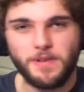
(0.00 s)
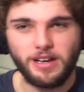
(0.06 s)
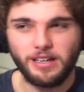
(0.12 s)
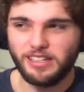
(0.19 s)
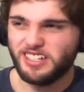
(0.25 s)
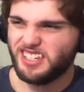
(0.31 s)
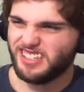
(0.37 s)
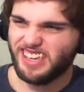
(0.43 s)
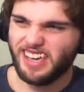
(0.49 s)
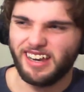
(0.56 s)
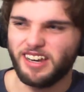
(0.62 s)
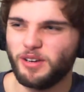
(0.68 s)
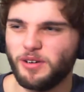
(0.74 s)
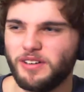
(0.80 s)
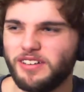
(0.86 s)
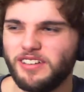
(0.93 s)
Let's just get
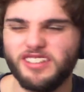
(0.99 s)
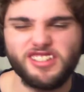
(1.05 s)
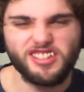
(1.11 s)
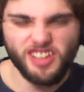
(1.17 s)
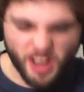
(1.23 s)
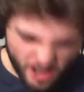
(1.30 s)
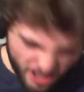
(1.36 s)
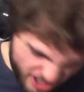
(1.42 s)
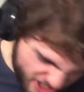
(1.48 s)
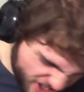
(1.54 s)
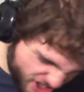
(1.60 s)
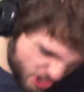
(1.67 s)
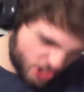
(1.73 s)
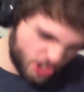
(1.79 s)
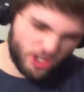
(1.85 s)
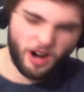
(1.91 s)
into it. Let's
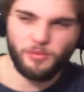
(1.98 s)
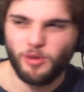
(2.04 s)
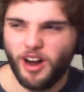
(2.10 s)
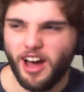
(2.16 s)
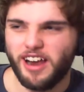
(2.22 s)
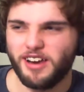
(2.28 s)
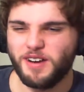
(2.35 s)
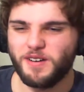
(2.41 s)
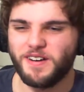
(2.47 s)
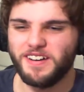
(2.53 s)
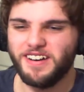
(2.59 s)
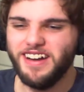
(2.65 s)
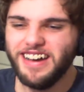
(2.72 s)
just jump right into it.